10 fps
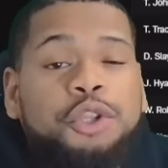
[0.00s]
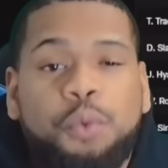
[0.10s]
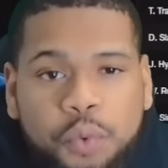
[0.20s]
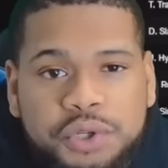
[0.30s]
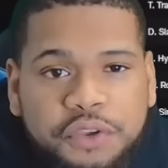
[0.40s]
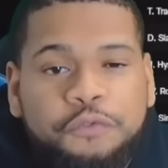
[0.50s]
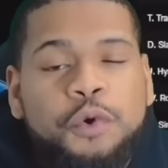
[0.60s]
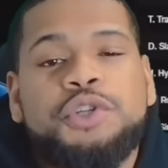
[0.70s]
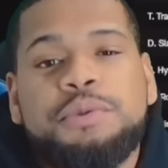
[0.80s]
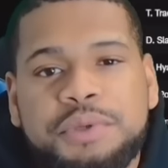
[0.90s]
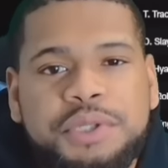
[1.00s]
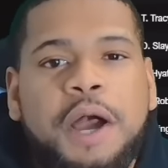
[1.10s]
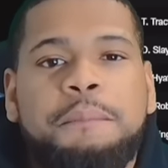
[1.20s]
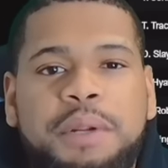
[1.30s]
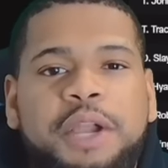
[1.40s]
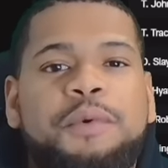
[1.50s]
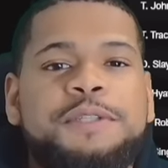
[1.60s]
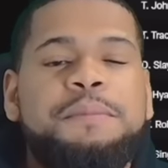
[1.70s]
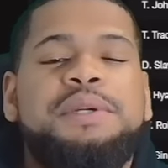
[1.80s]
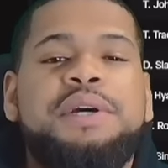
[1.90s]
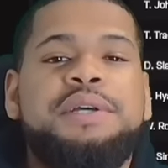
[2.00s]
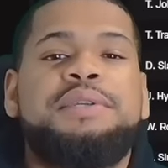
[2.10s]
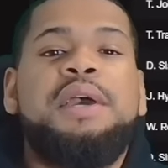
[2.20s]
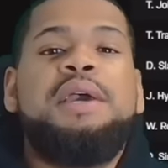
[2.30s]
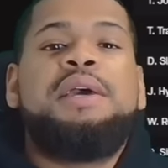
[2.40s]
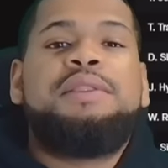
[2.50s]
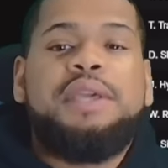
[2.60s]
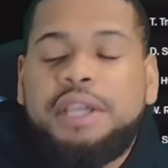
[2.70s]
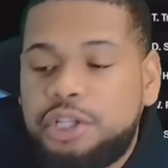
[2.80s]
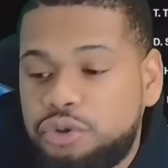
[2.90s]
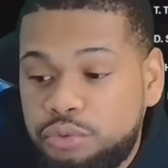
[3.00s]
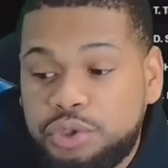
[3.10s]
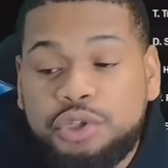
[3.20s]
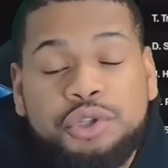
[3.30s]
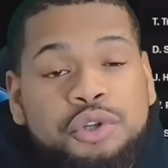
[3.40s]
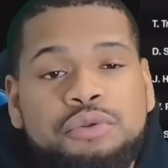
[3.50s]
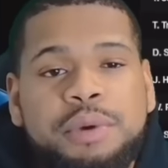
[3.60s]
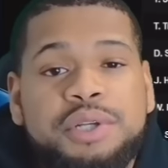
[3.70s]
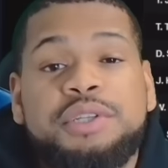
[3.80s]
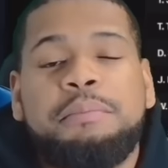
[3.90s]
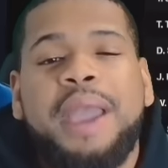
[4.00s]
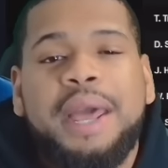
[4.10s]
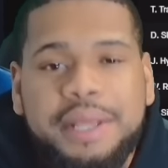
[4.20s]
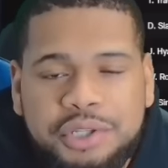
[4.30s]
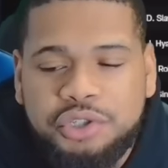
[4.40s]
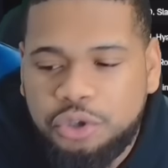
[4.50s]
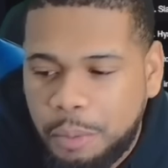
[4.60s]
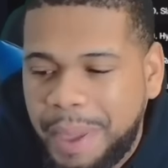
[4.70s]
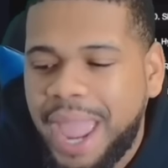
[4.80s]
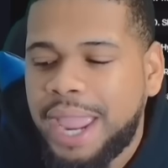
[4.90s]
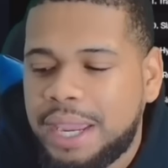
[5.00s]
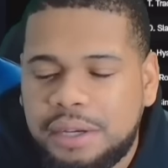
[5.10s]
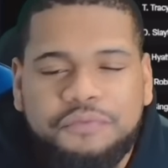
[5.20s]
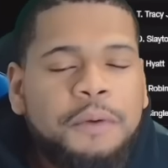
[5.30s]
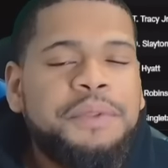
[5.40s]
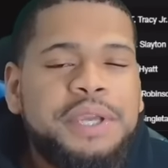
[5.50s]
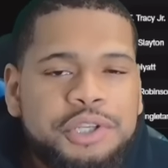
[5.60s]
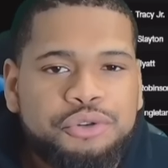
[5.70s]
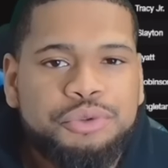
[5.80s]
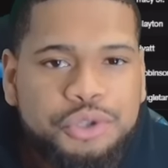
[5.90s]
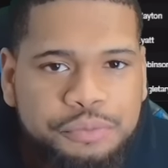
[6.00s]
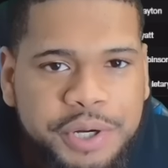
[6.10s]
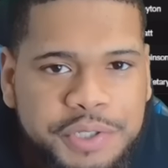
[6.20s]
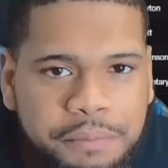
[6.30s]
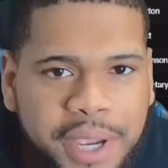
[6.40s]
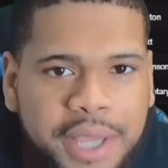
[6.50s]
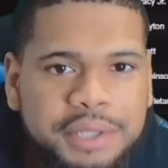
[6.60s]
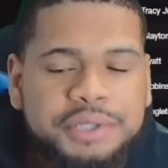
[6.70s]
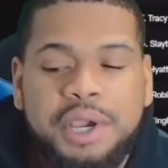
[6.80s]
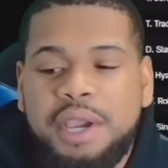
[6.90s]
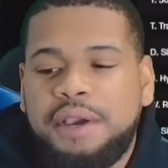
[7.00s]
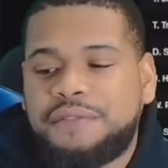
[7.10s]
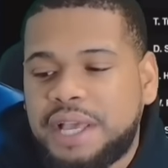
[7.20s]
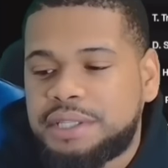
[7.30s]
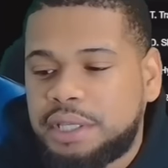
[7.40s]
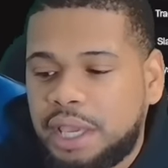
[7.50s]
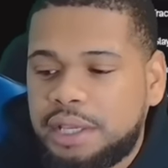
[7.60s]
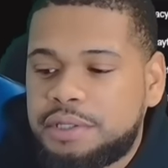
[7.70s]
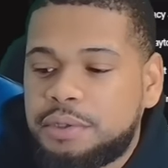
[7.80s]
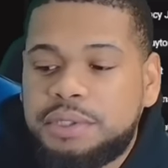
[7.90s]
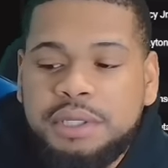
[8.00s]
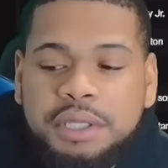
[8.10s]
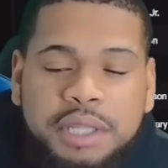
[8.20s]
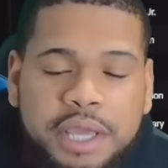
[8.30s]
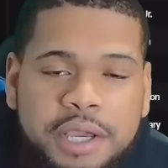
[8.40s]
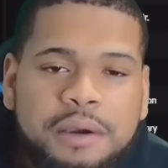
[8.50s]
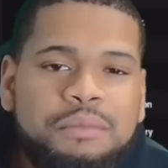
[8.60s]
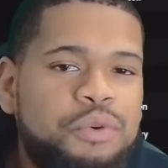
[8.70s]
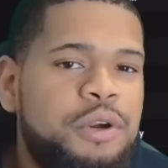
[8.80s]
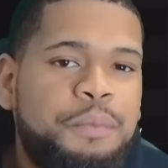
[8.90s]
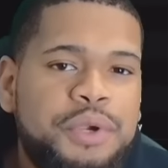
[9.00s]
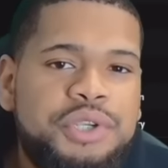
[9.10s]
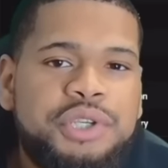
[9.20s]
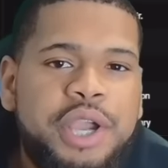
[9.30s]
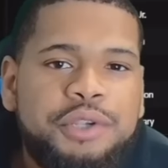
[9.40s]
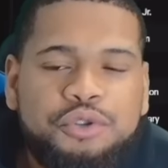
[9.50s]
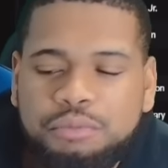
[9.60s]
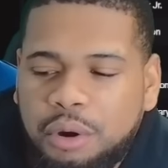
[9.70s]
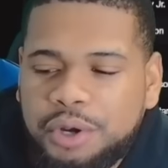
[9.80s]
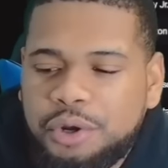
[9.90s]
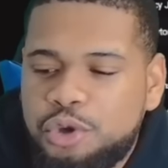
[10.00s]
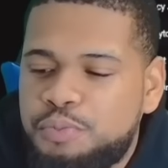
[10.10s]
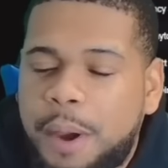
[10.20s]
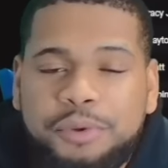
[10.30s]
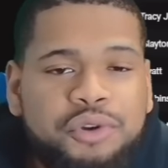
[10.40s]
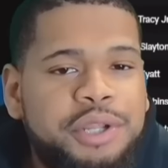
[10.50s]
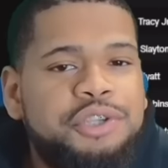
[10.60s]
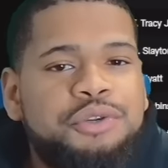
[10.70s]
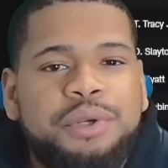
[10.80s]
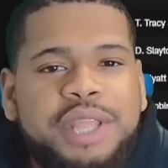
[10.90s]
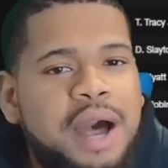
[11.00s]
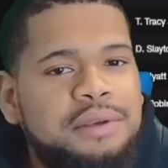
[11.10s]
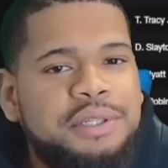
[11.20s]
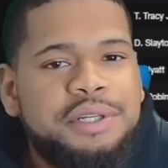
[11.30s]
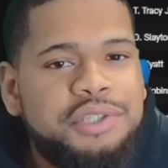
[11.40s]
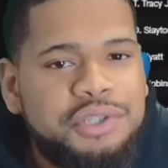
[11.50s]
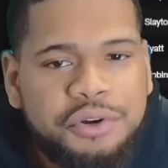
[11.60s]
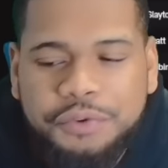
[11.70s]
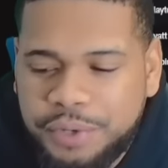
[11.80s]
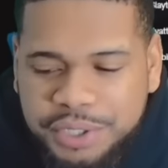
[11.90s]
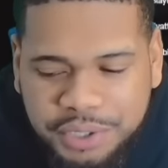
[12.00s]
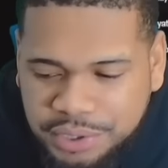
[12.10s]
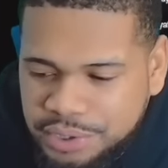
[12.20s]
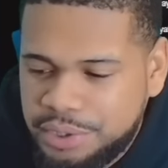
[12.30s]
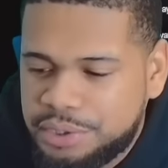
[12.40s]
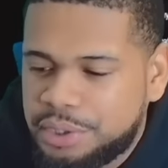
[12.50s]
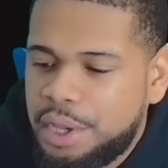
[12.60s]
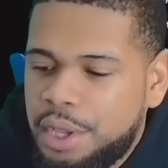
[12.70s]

the ones that forced him to stop playing. Was it because the injury was just too much to manage? The pain from the injury was too much to manage. If that's the case, CeeDee Lamb, we appreciate you, bro. I know you're probably trying to get to 1,000 and then chill for the rest of the season.